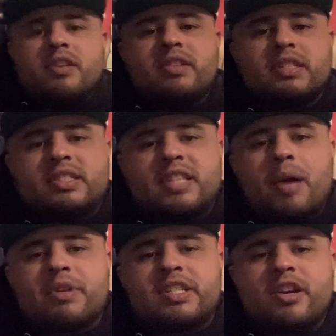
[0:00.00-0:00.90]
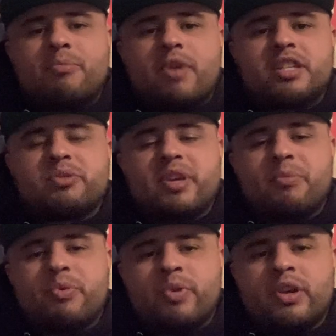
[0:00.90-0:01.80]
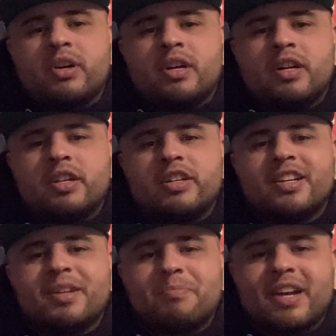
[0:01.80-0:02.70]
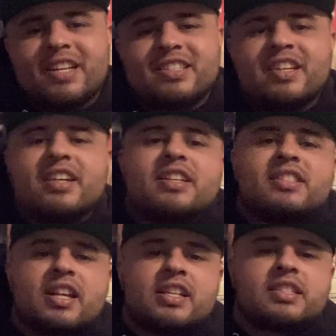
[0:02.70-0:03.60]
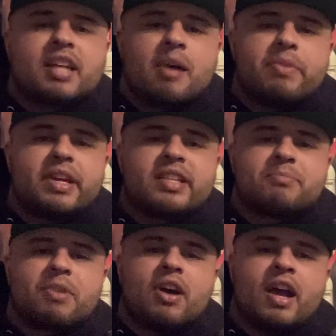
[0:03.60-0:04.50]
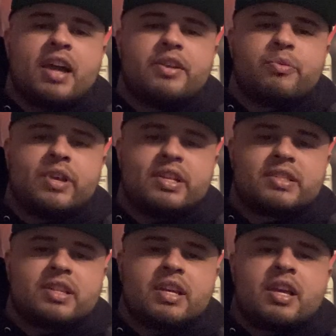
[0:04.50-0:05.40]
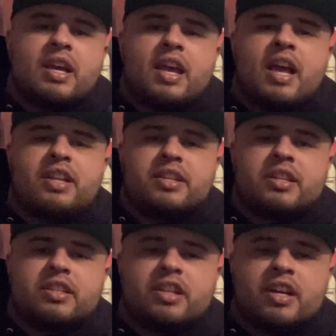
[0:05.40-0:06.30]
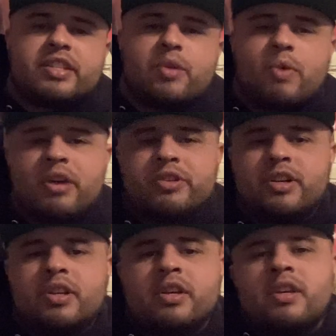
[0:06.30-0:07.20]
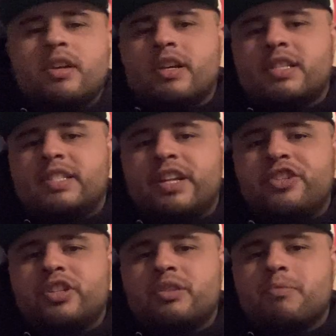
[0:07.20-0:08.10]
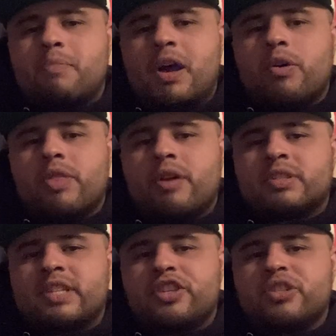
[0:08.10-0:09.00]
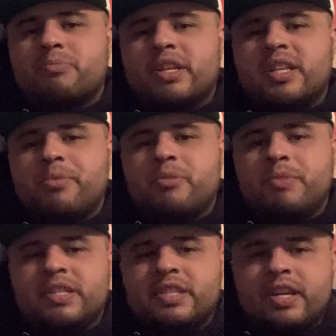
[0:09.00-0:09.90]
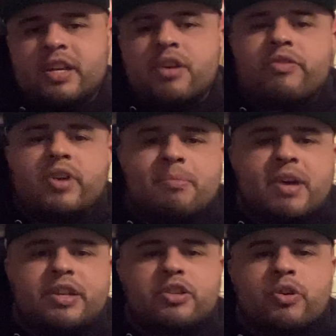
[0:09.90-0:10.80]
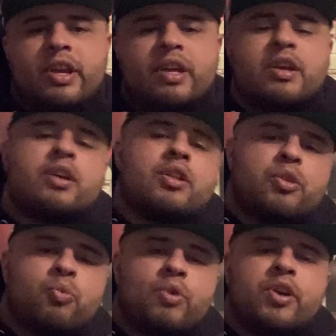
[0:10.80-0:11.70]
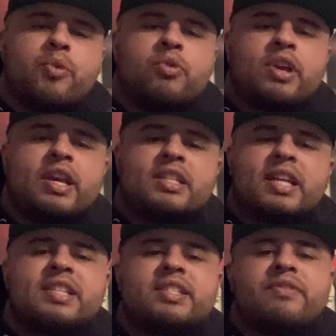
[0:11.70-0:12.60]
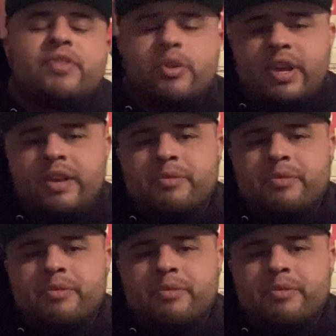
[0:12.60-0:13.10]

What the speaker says: This is Top Contender Boxing with people real, 100 and unbiased. Today's topic is about Andy Ruiz and Deontay Wilder. A sanctioned bout that was sanctioned by WBC for a mandatory. The winner will get Tyson Fury.